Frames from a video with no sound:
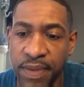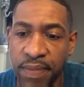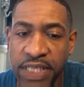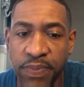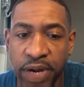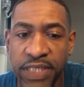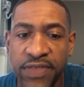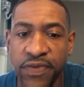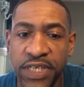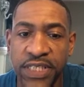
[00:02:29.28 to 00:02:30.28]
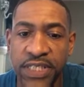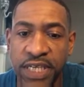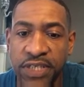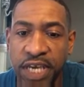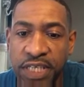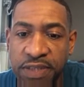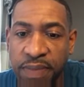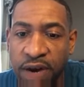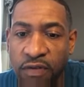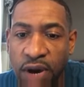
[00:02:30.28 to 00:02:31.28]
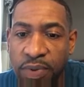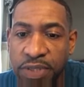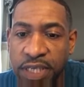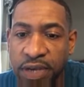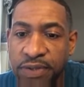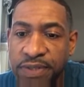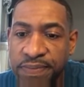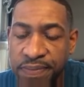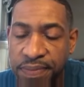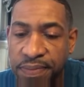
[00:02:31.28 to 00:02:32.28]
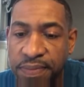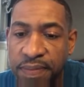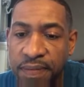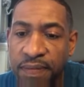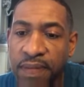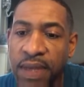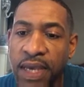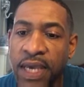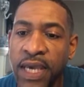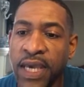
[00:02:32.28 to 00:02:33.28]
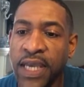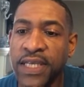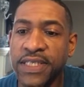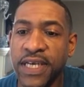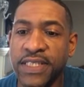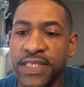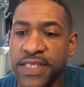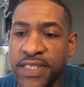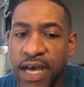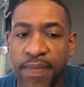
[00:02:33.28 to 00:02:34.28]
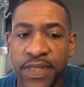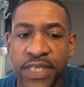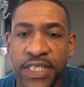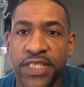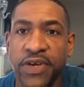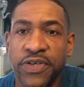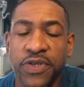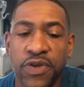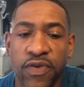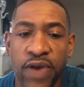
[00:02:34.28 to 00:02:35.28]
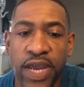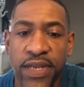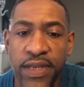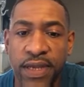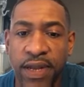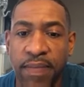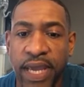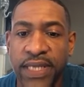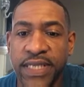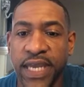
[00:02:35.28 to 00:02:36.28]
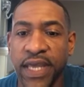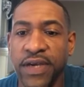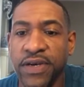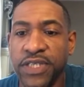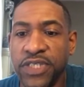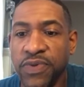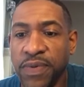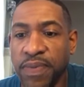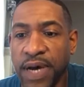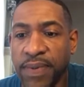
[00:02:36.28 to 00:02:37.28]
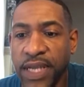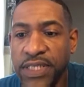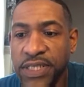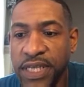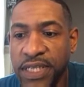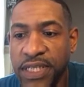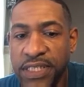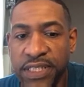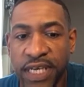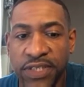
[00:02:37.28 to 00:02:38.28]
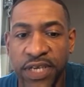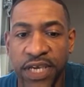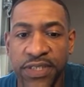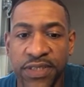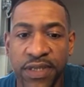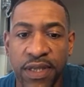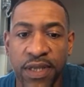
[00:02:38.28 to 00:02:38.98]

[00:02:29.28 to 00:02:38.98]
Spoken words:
best practices for distance education by Robert Scales. He discusses topics necessary to create and maintain a good student population in distance education.